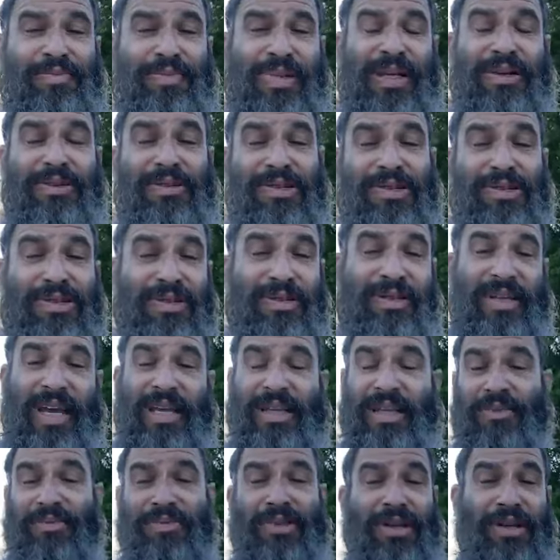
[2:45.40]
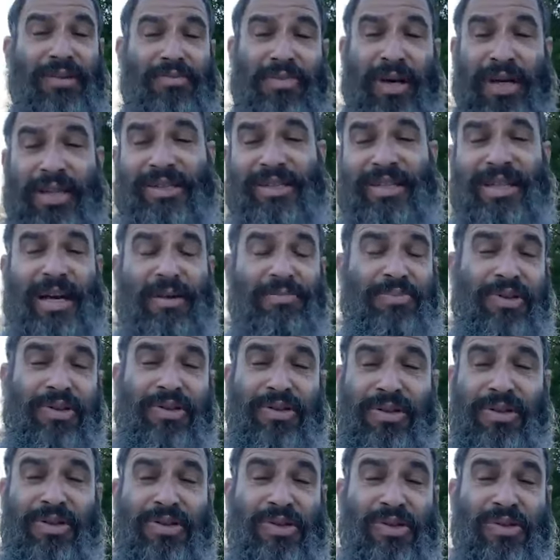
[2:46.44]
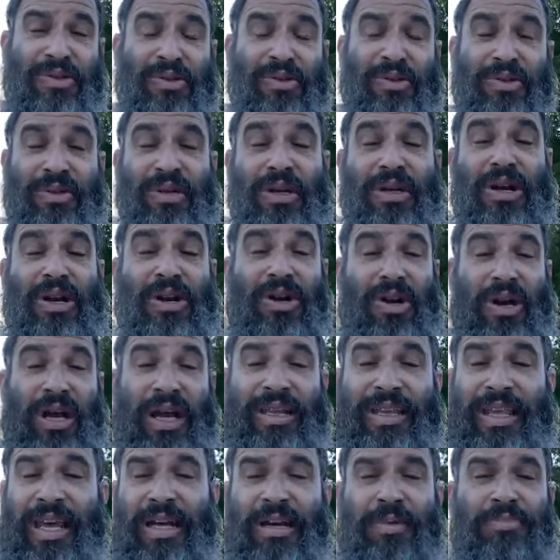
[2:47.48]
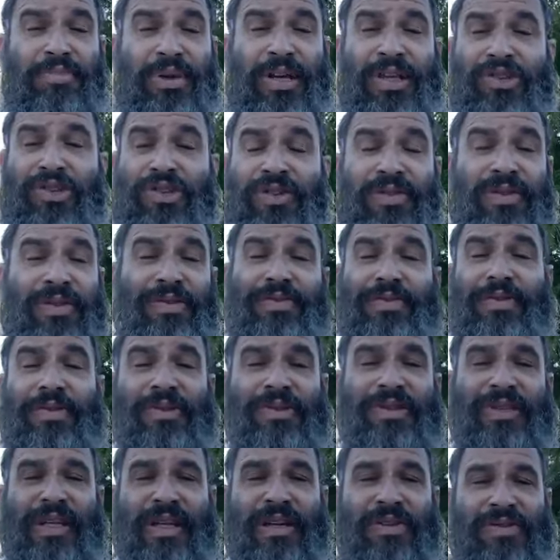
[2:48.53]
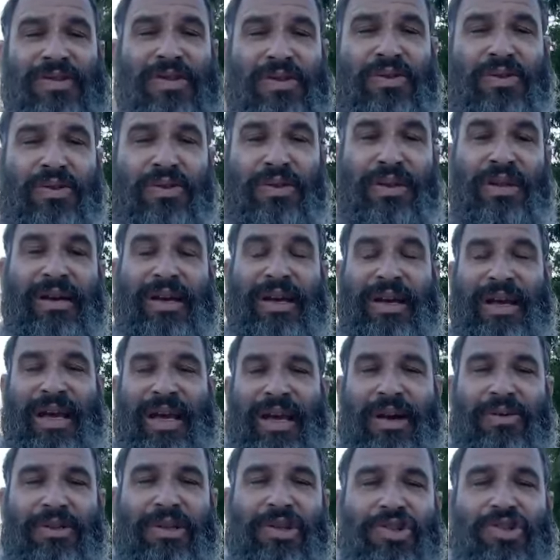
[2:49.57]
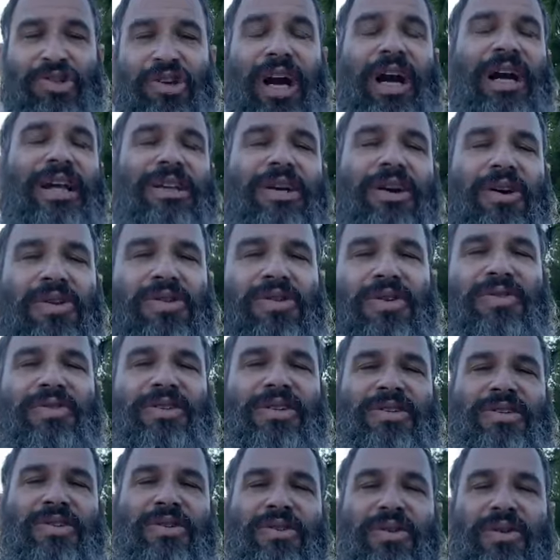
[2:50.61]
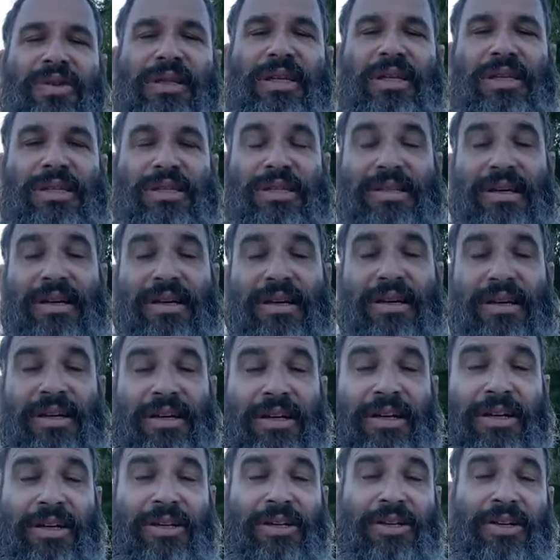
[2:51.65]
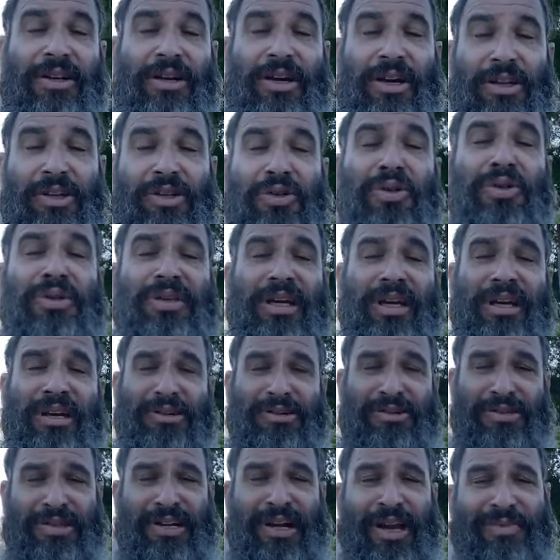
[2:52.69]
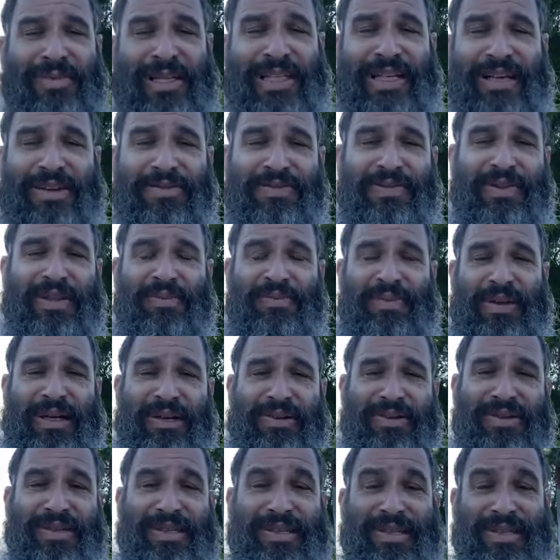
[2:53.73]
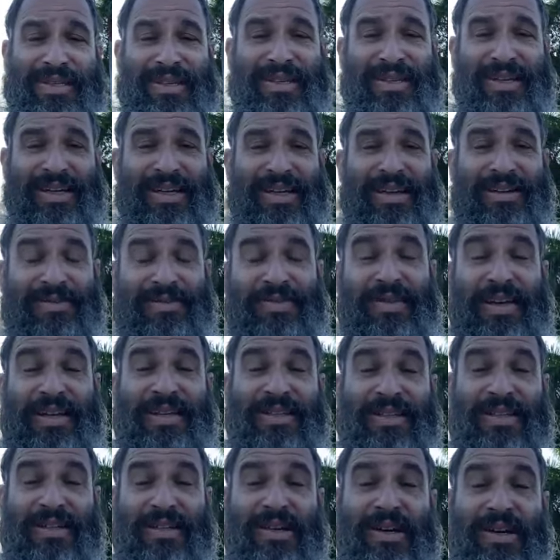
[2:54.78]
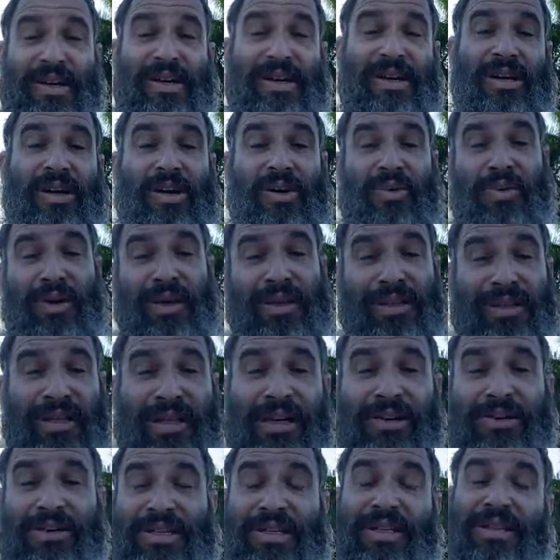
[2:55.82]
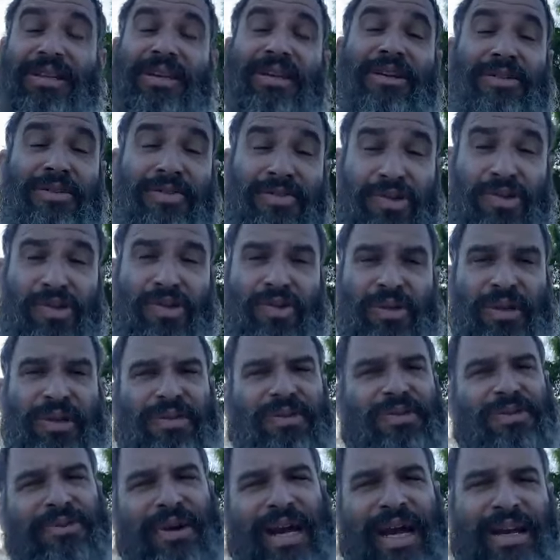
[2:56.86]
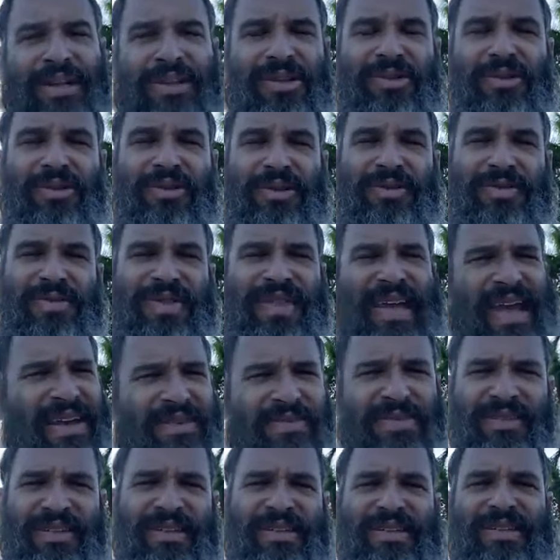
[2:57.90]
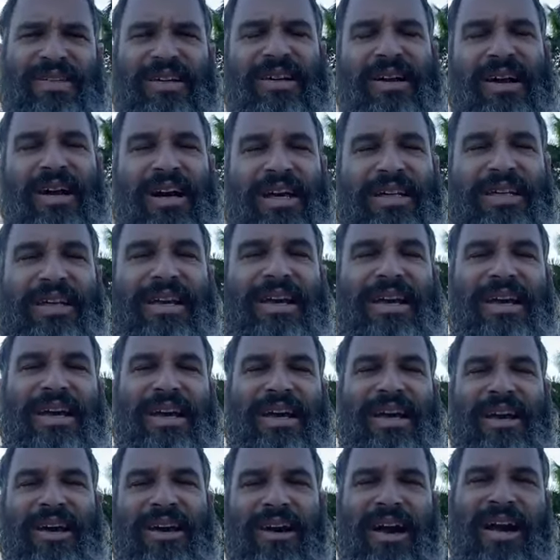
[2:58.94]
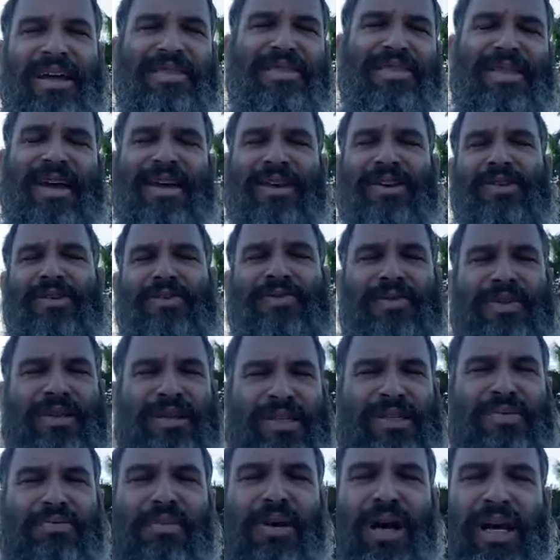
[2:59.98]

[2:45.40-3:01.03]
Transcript: parents take them to the bus stop or to the school and take a picture of the first day of school. And when the child goes off to school, there's two tears coming down from the parent's face. One tear is a tear of joy, of gratitude, of thankfulness to God. God, thank you for this